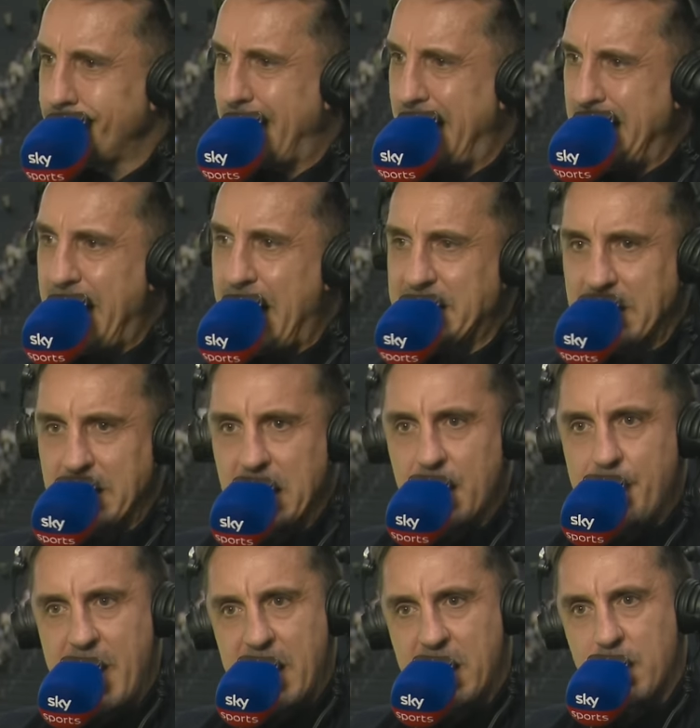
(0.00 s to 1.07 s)
He lacked a
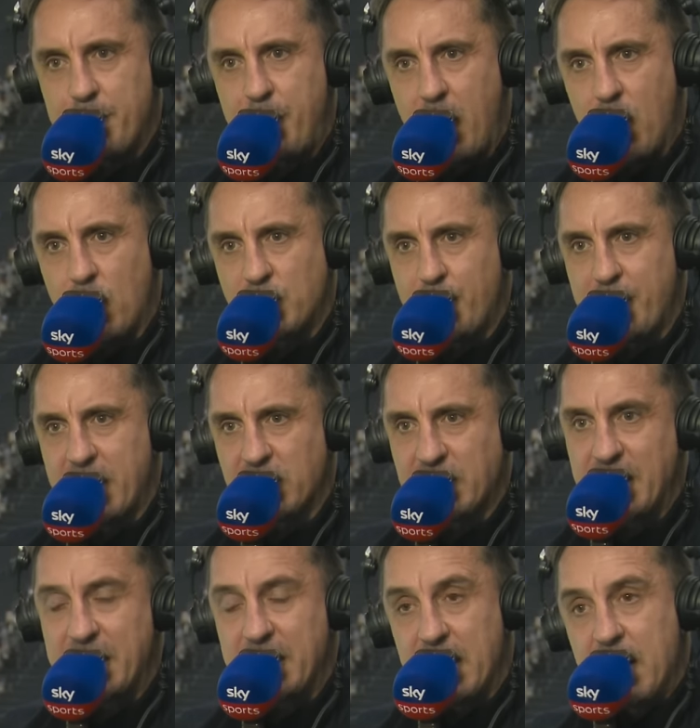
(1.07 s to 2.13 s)
little bit of composure because
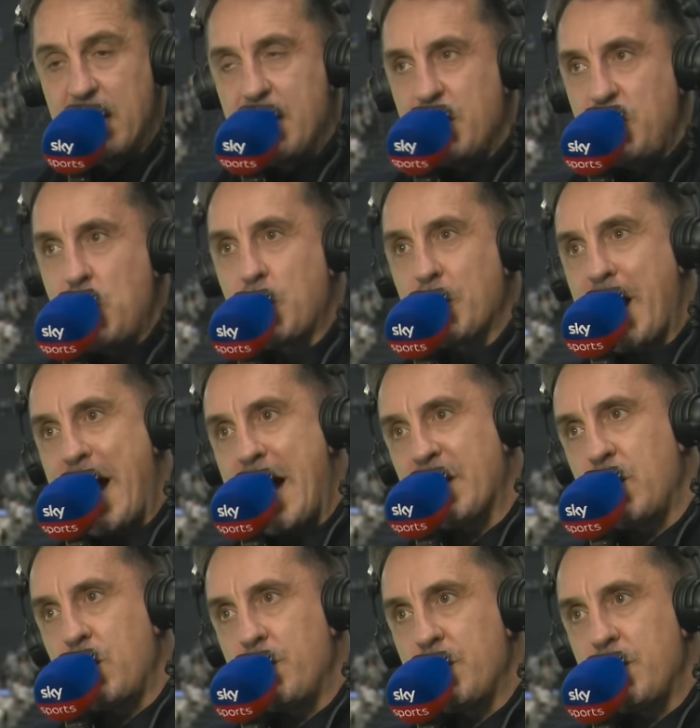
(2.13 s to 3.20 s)
I think you could
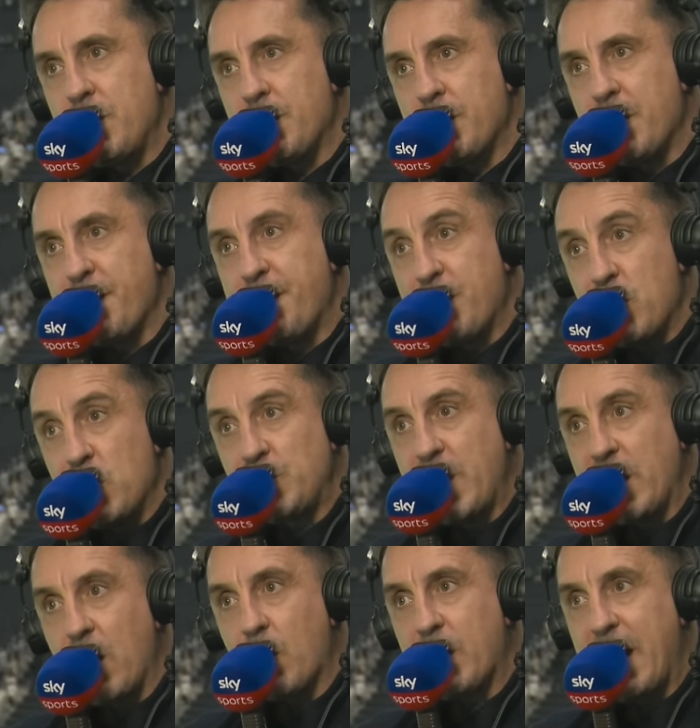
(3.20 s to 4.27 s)
argue that the first
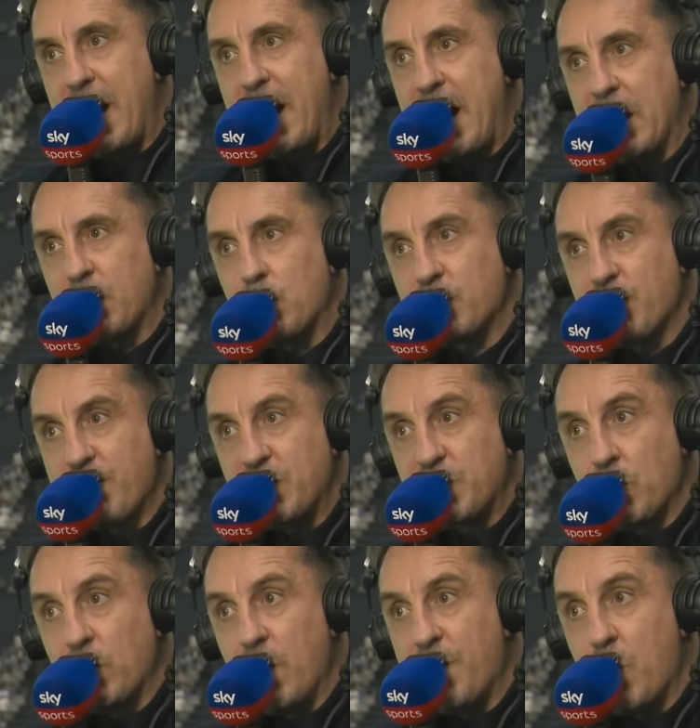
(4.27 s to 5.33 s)
yellow card was a
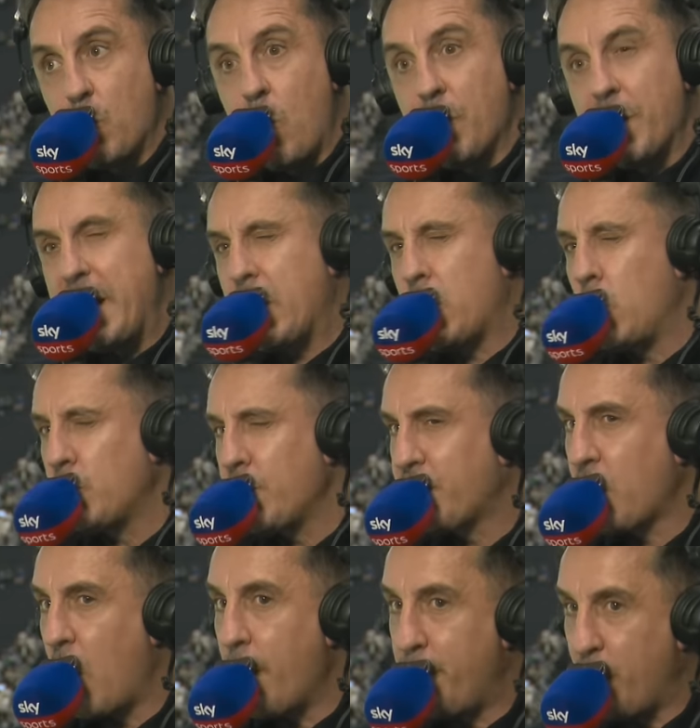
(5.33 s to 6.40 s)
result of the one that he could have
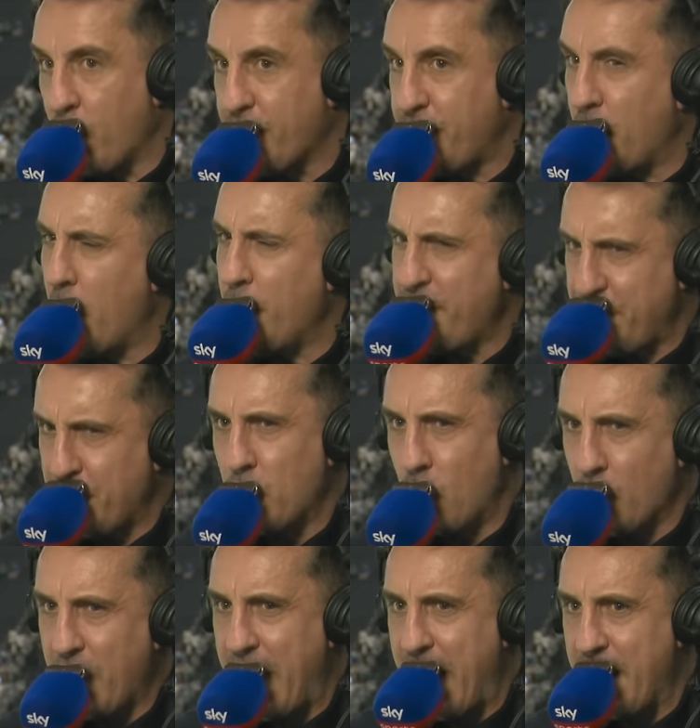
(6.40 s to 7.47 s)
got booked for
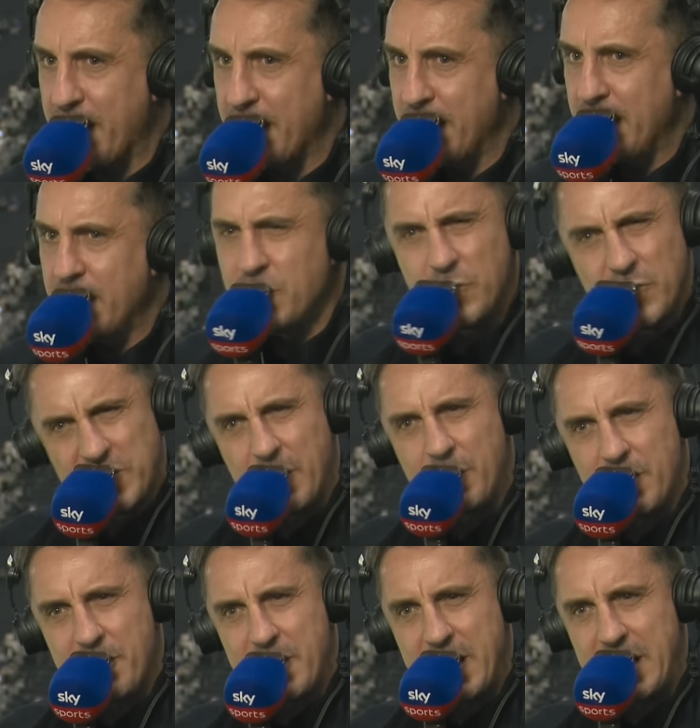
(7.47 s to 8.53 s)
before that. Do you understand
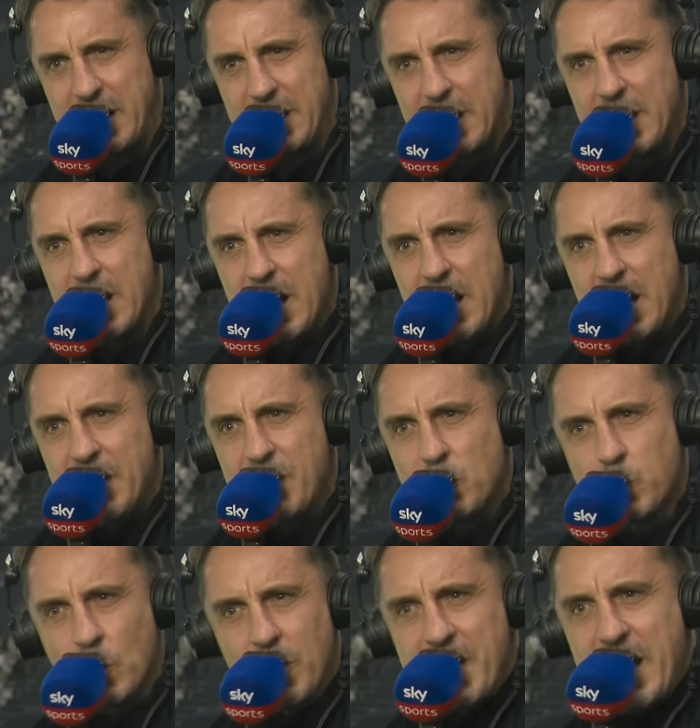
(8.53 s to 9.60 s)
what I mean? Yeah, yeah.
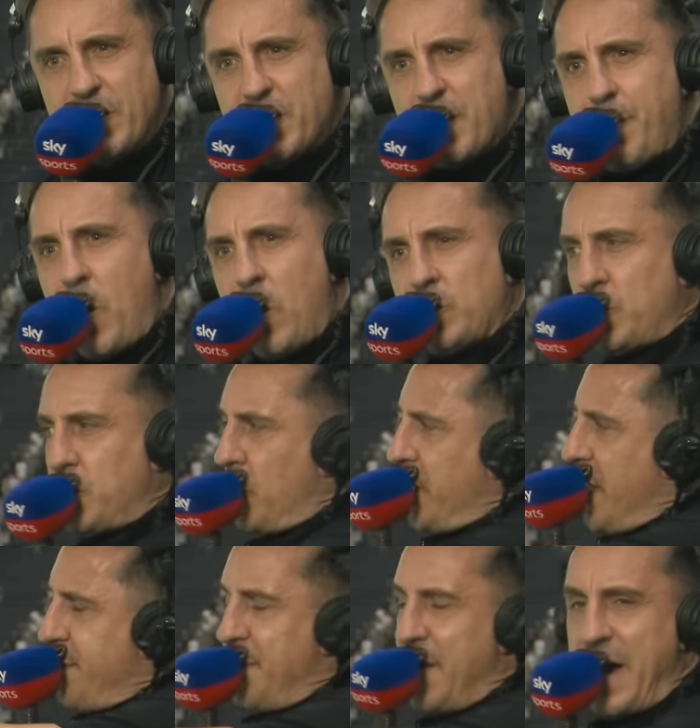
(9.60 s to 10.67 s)
There's one at the edge of the box just on
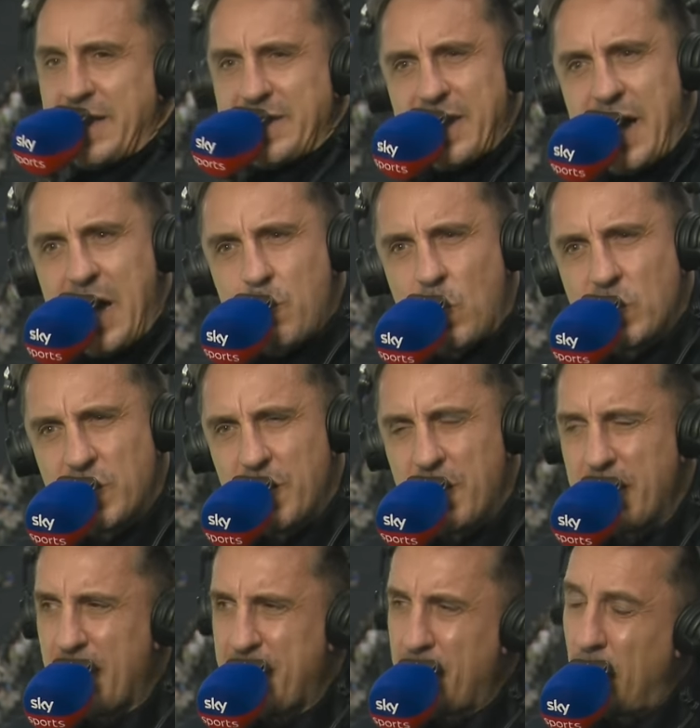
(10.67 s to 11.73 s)
that far side, wasn't
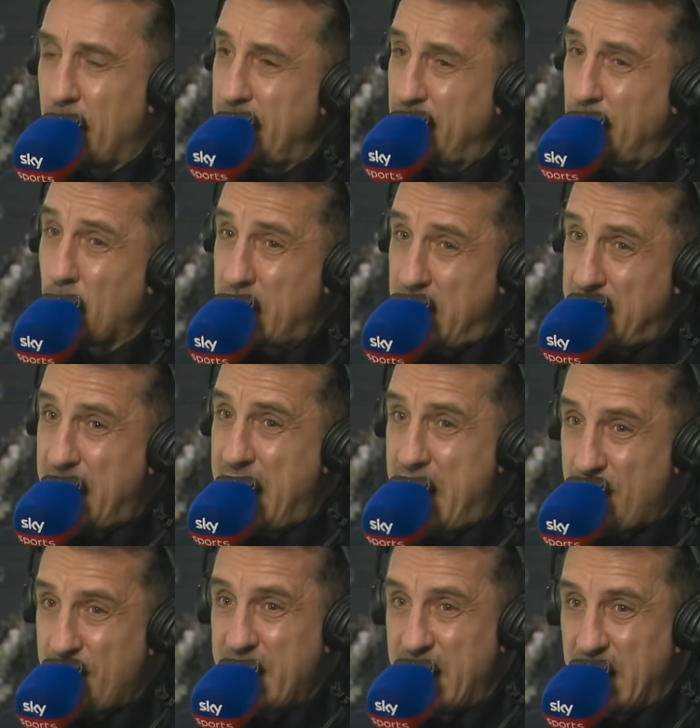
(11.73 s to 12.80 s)
there? I thought, you're lucky
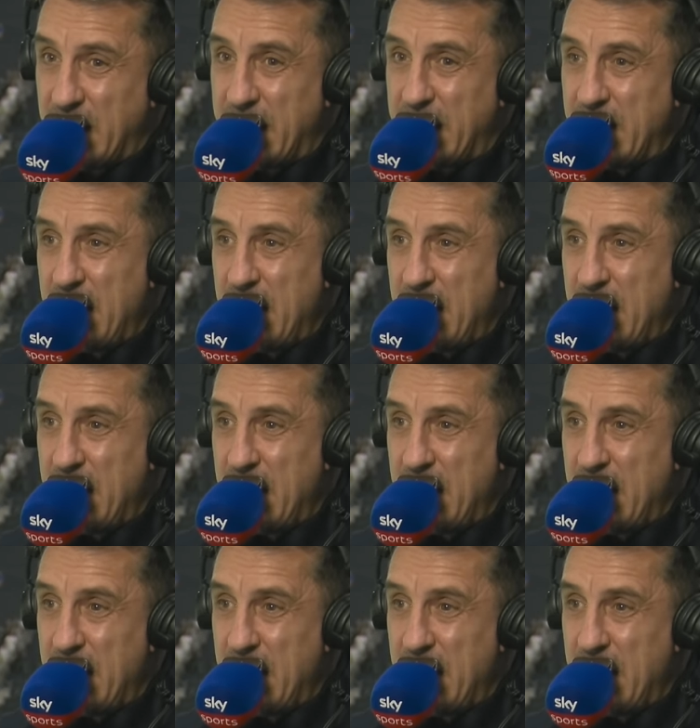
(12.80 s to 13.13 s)
there, really.